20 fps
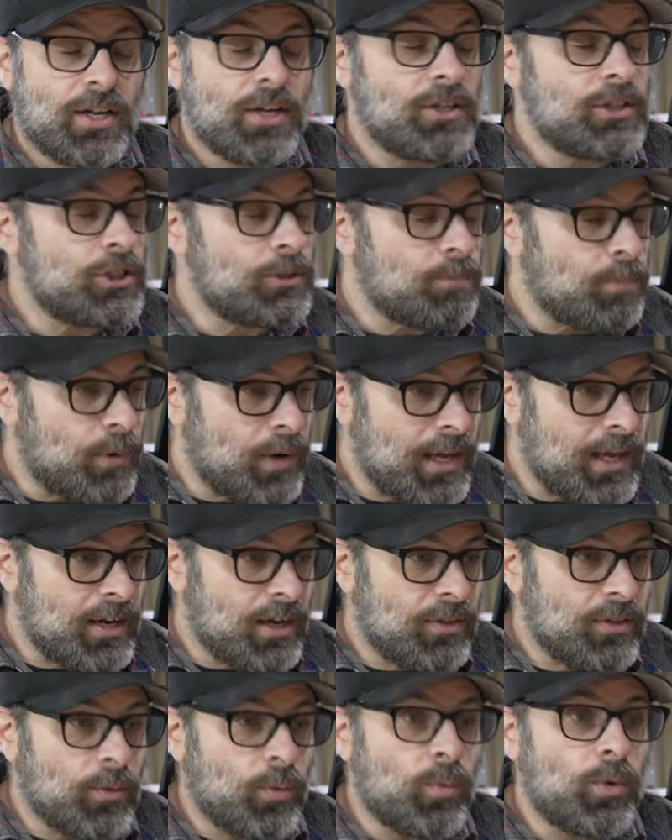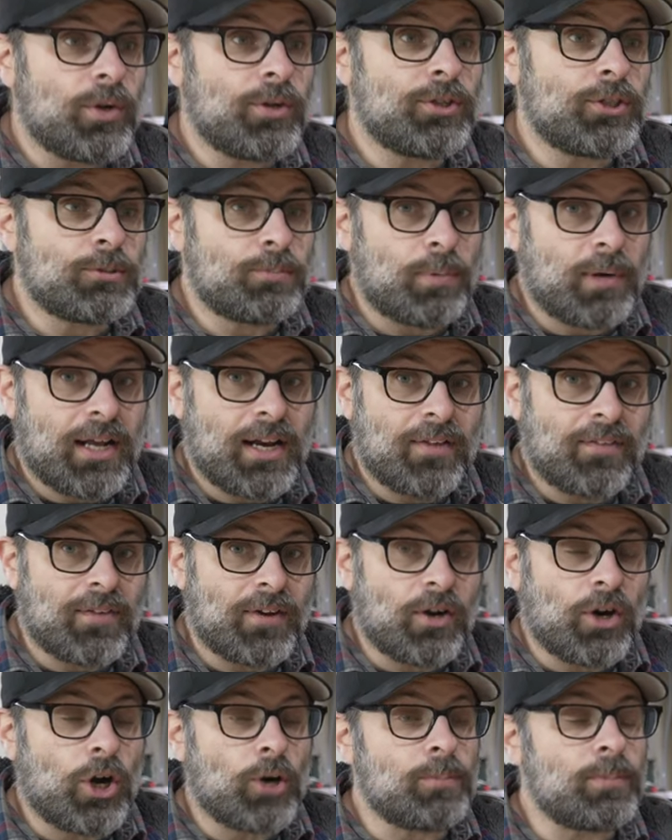Spray it on the wood, spray it on the
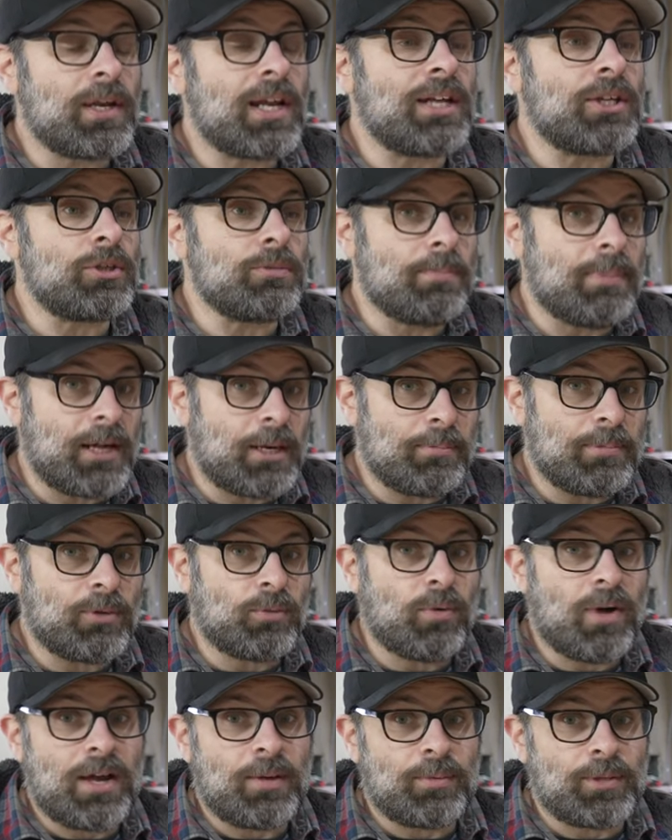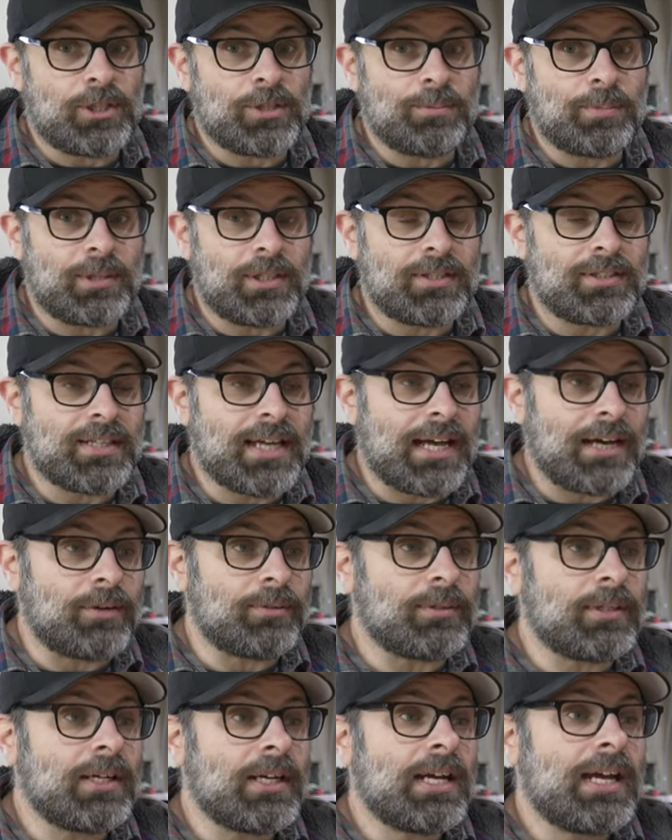carpet, and you better be right when you put it
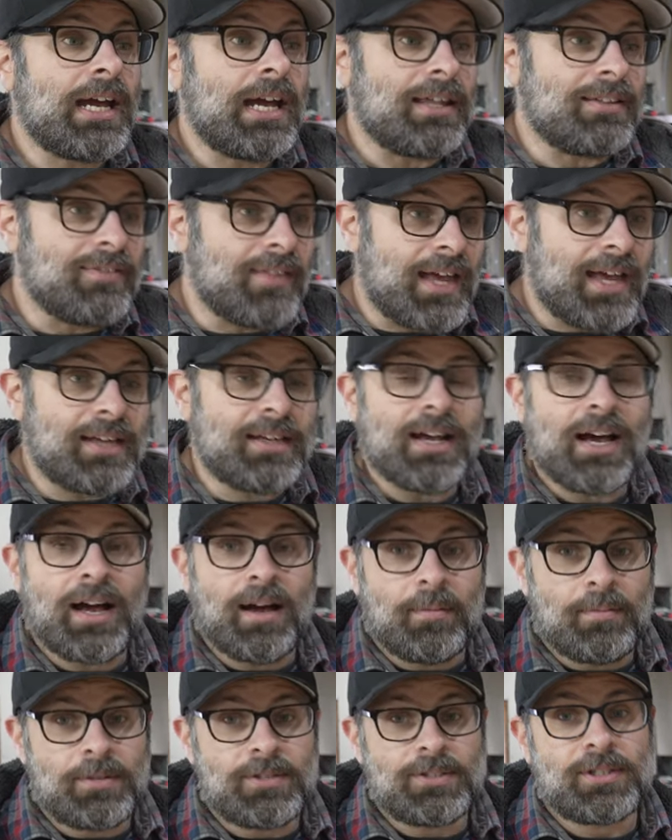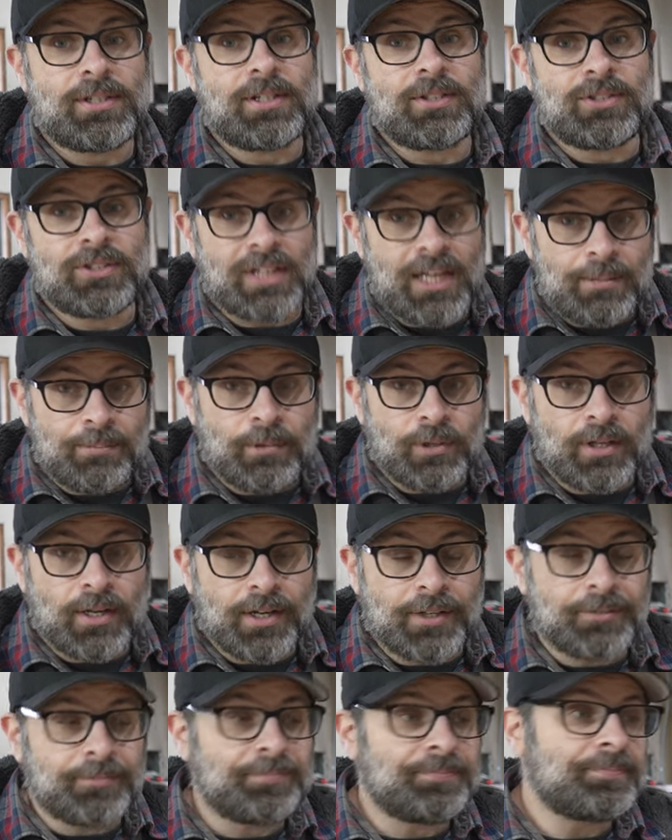down. And then obviously a staple
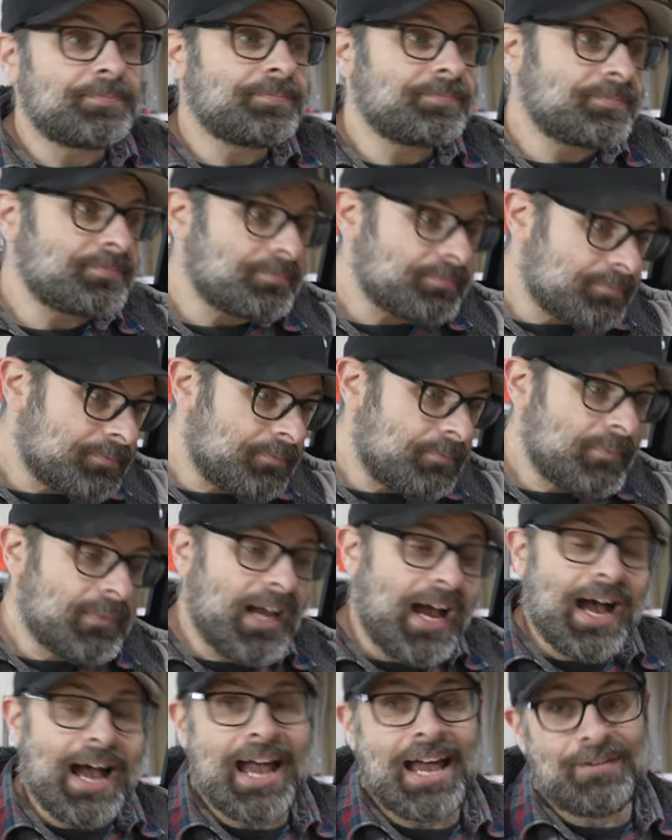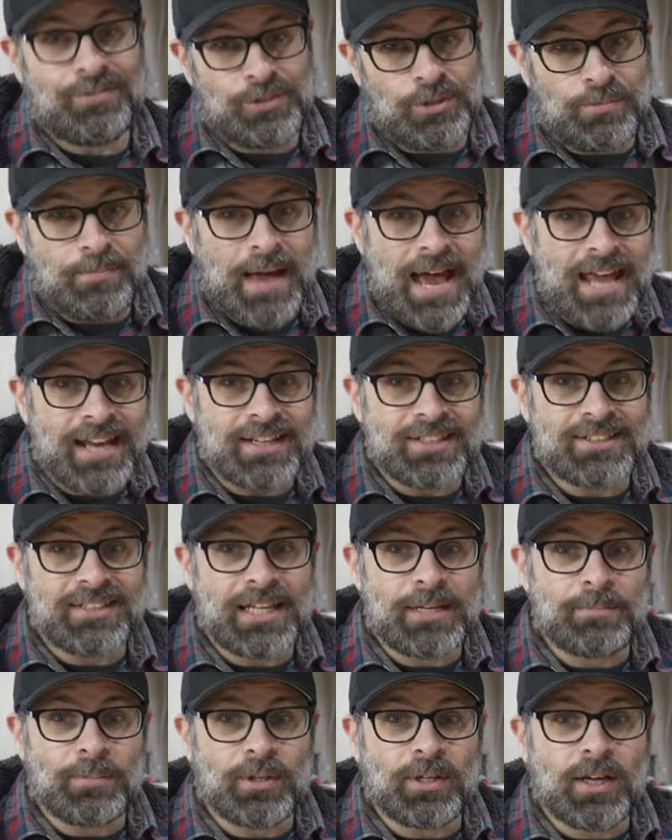gun. I have a pneumatic
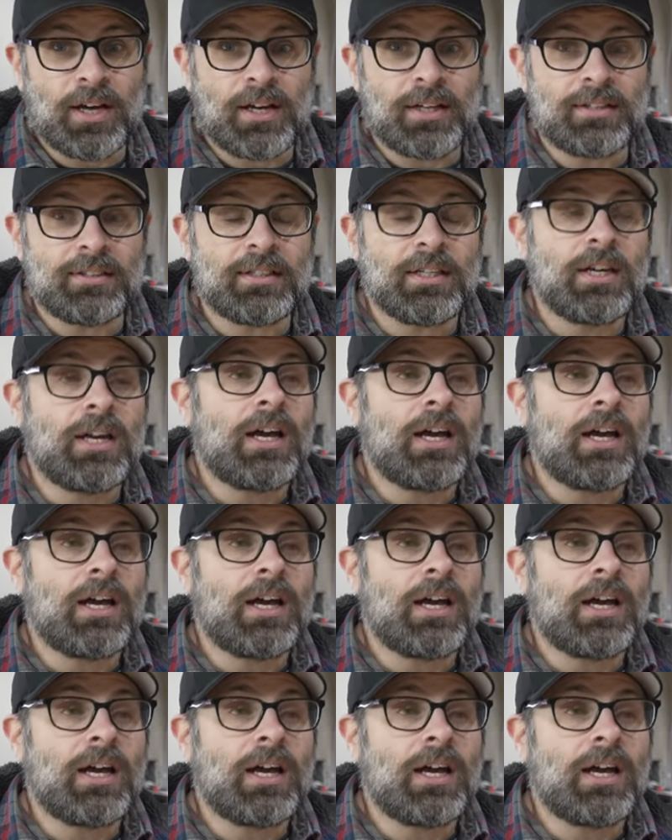staple gun.